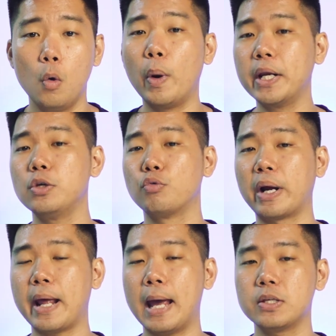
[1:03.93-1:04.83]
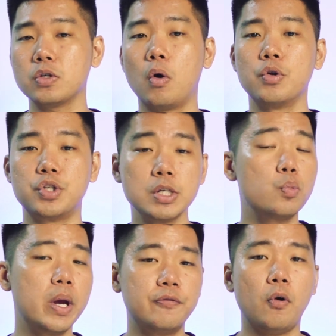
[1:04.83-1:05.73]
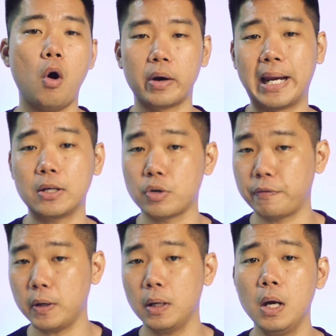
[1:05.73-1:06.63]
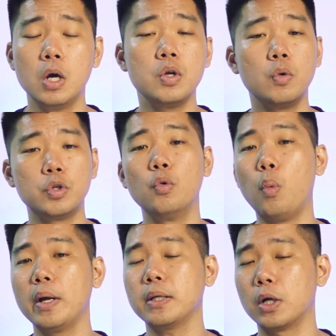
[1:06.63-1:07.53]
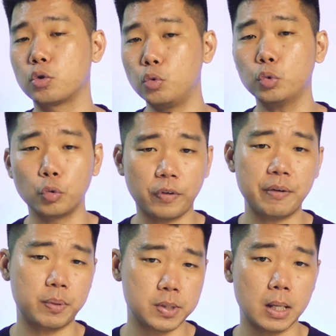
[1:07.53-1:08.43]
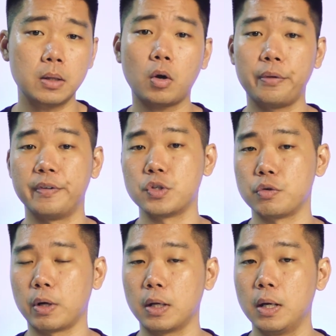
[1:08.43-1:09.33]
Whether you run ads or just wait for organic traffic, you want a 2 to 5% conversion rate.